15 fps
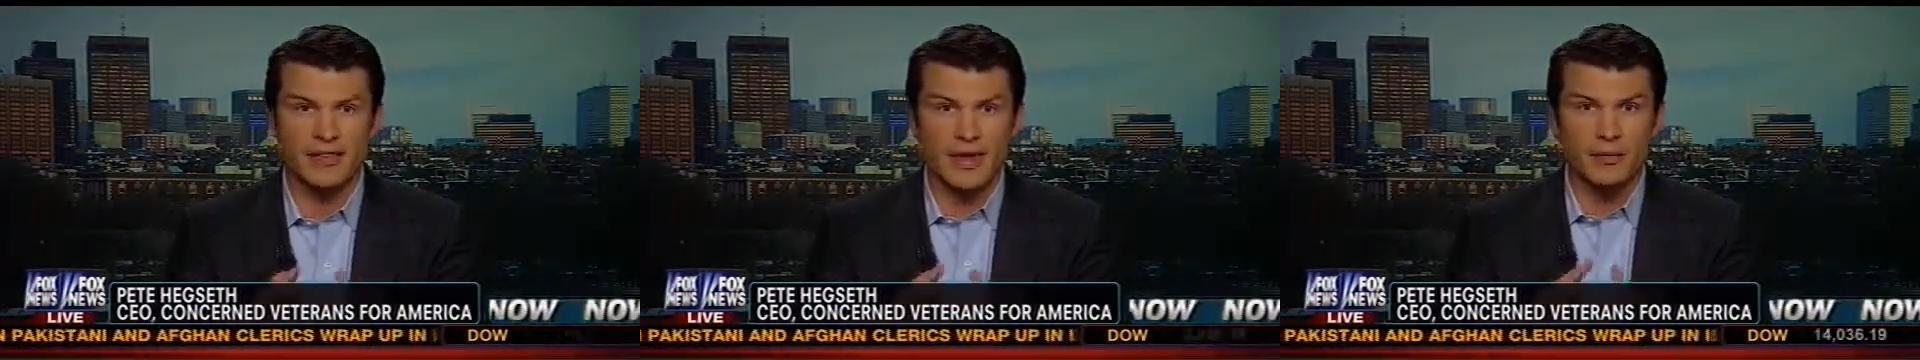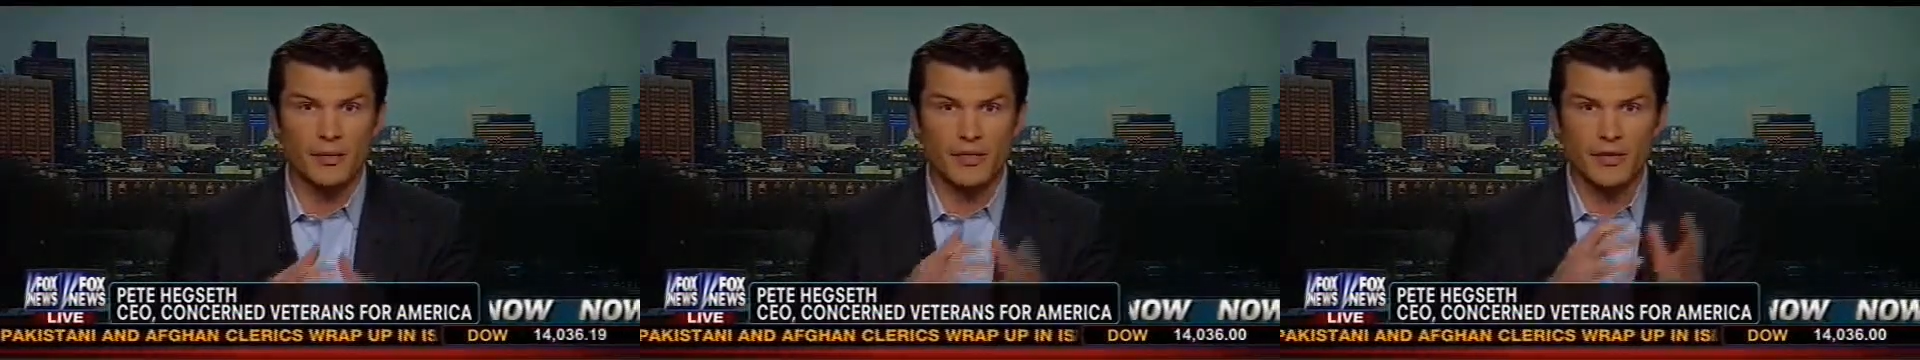
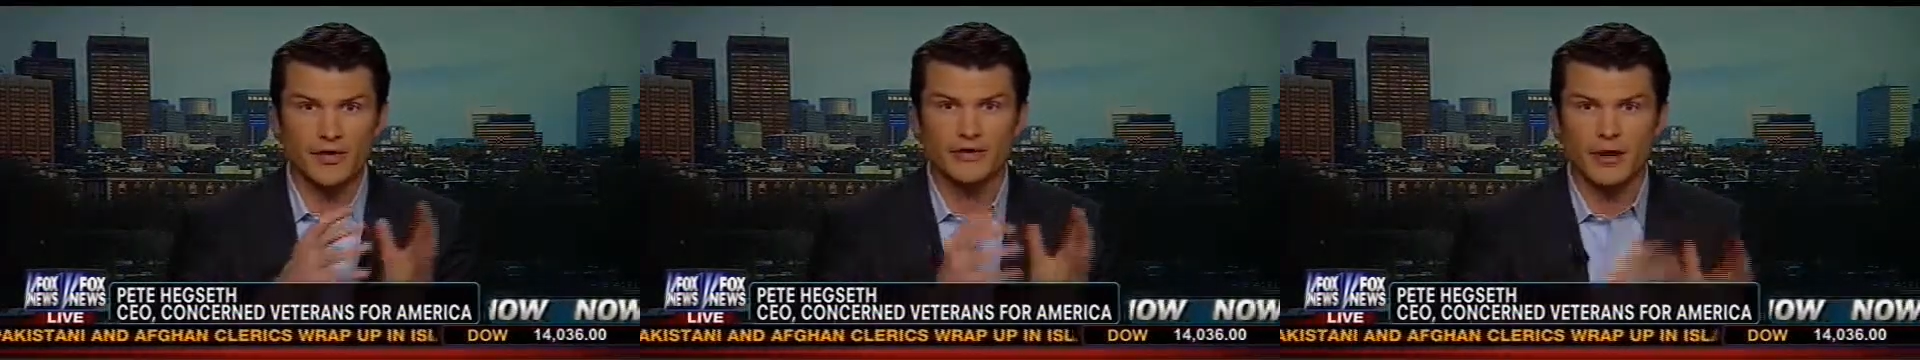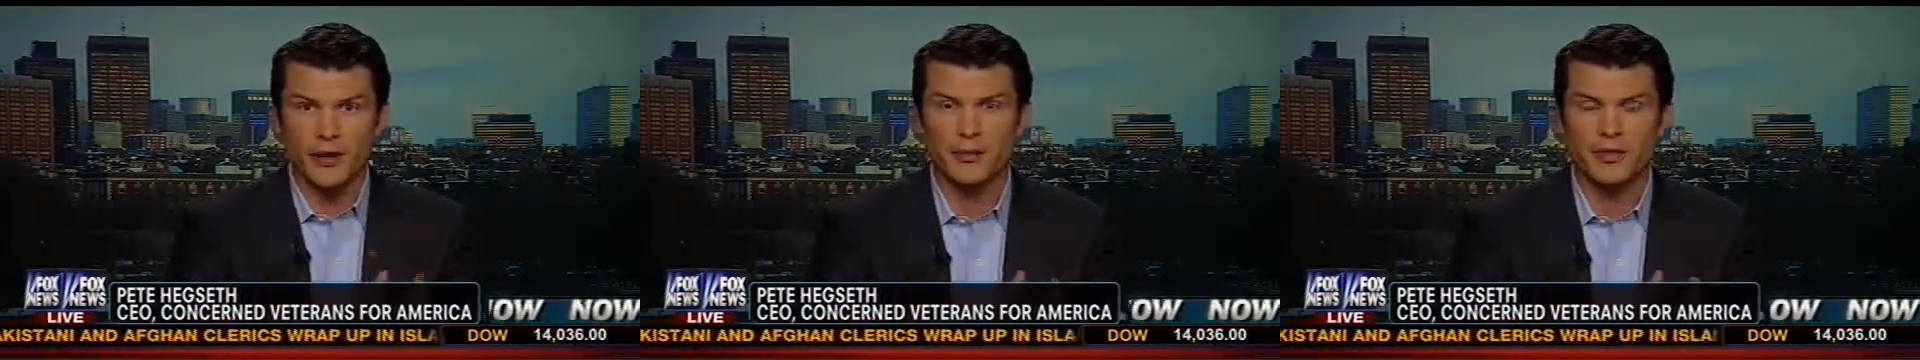And then when
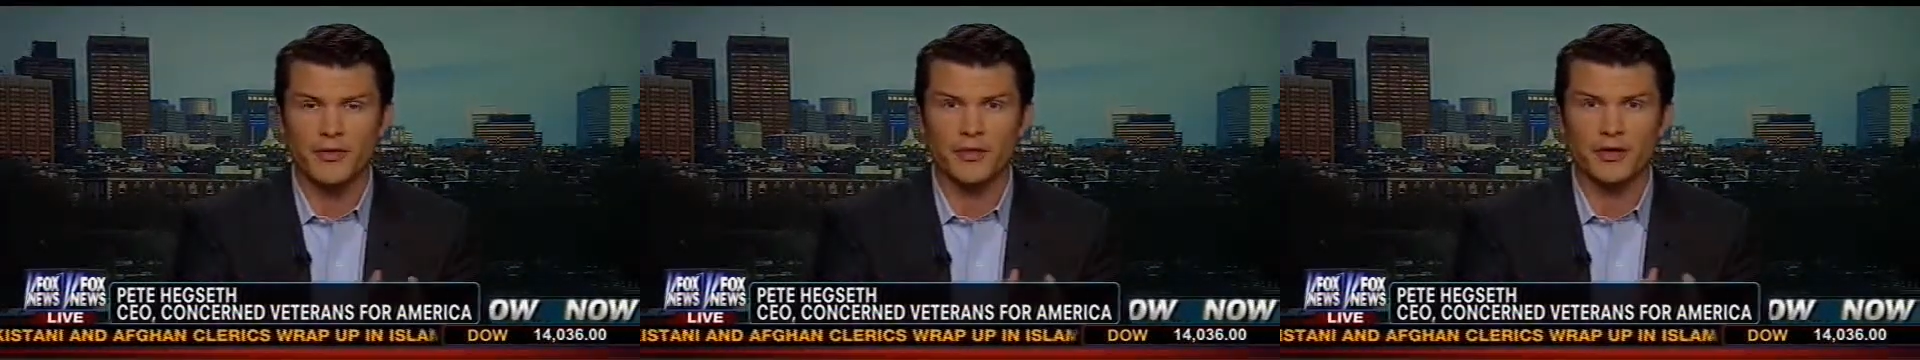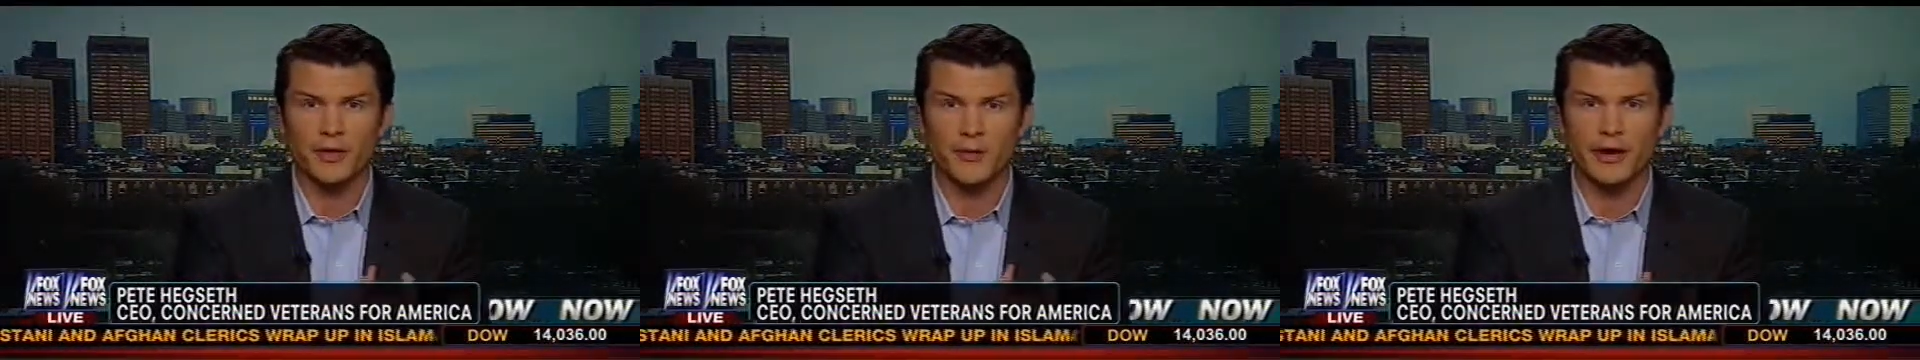they're done with
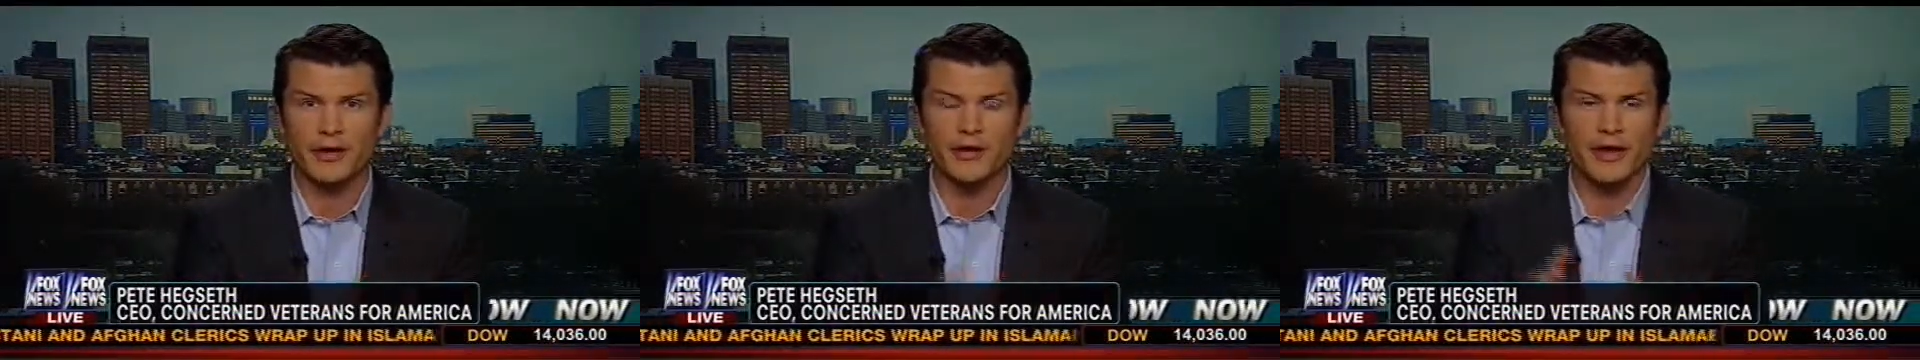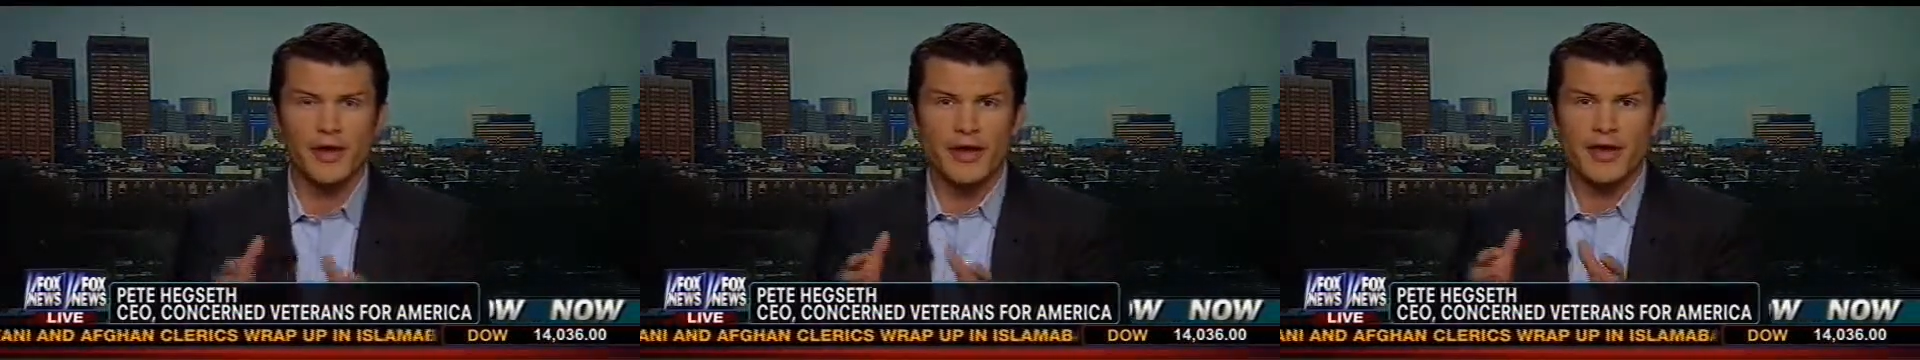their
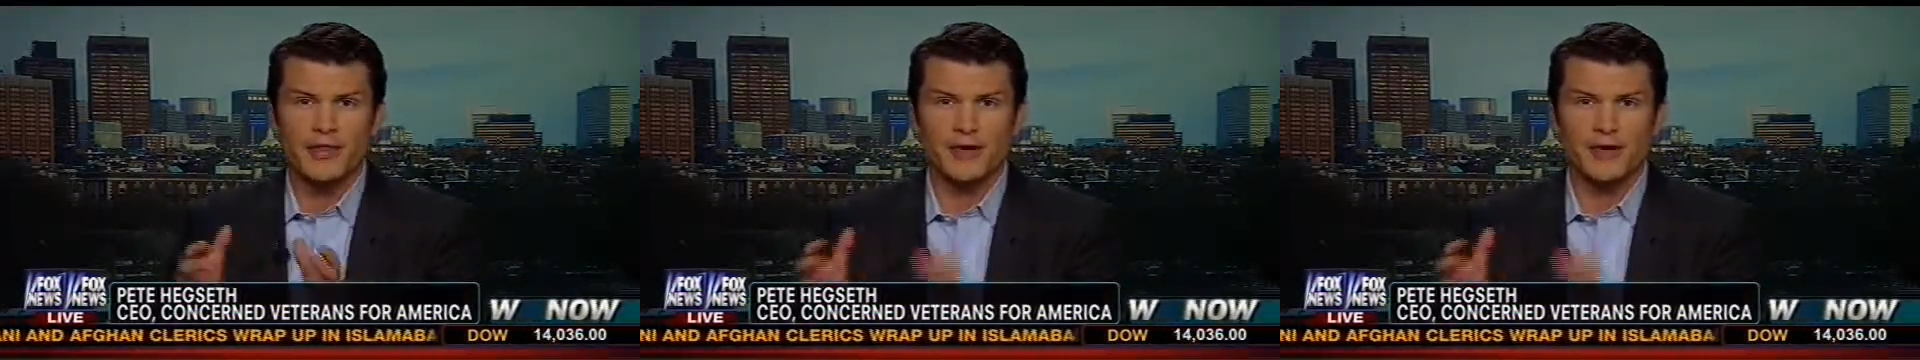career,